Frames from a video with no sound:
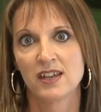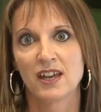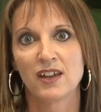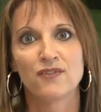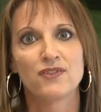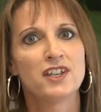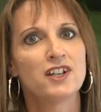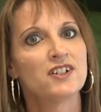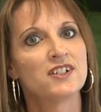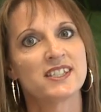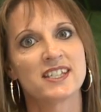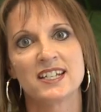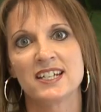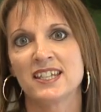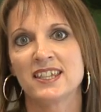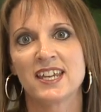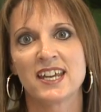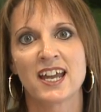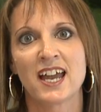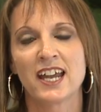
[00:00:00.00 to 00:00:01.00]
If there is
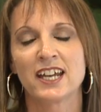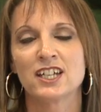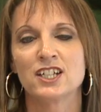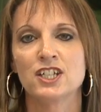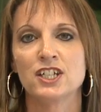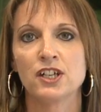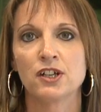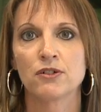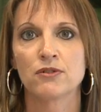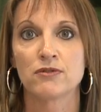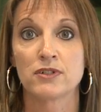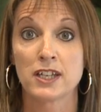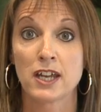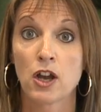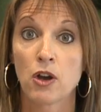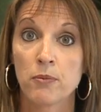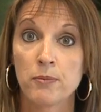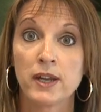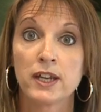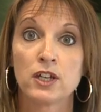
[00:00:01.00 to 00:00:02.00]
anything I can do to
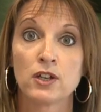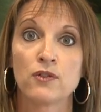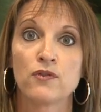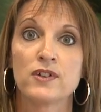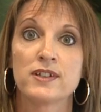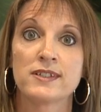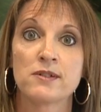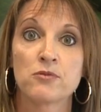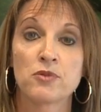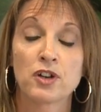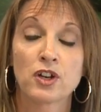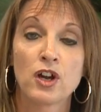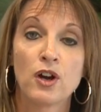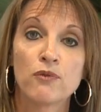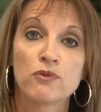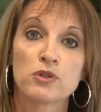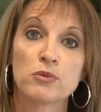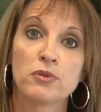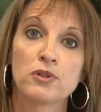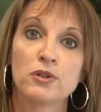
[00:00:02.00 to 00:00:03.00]
help make your visit more
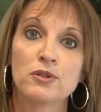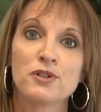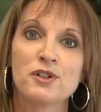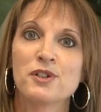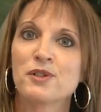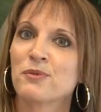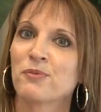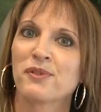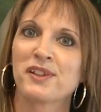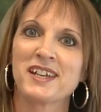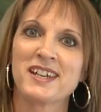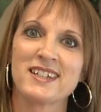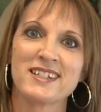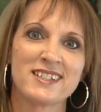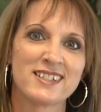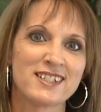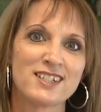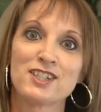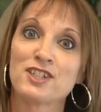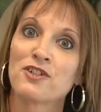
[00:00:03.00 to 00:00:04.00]
comfortable,
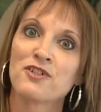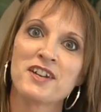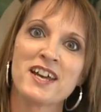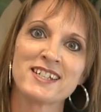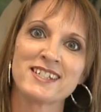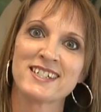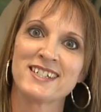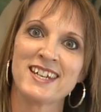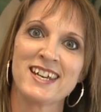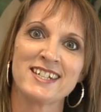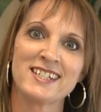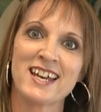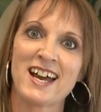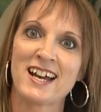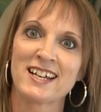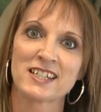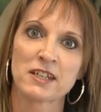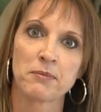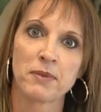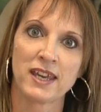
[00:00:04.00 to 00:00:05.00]
please don't hesitate to
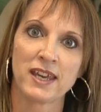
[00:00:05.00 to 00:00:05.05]
ask